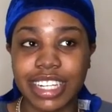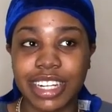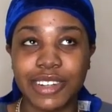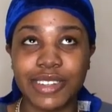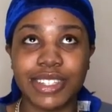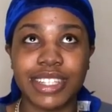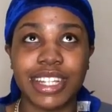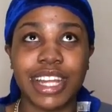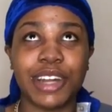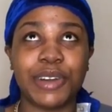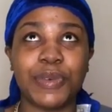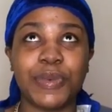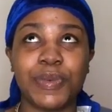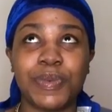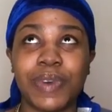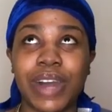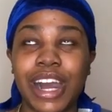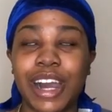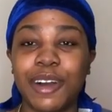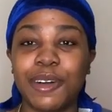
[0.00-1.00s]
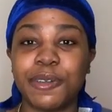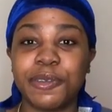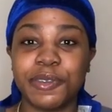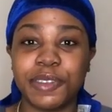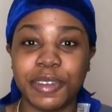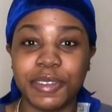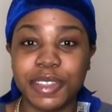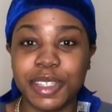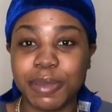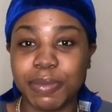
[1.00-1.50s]
I was like, wow,
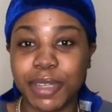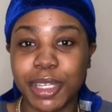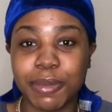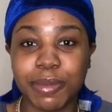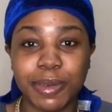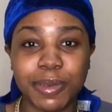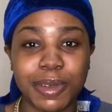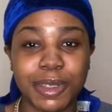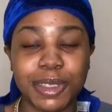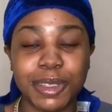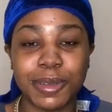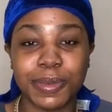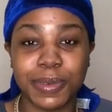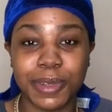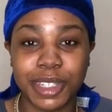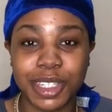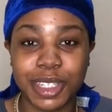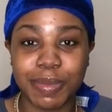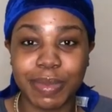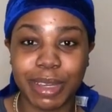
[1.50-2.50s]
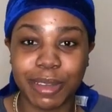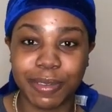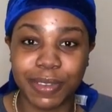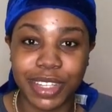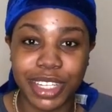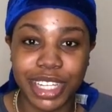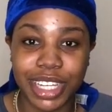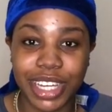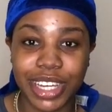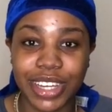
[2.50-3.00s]
50 people want to watch my
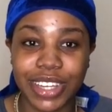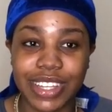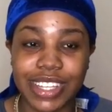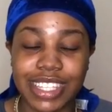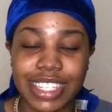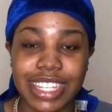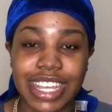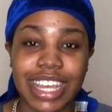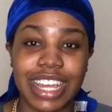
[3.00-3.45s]
videos.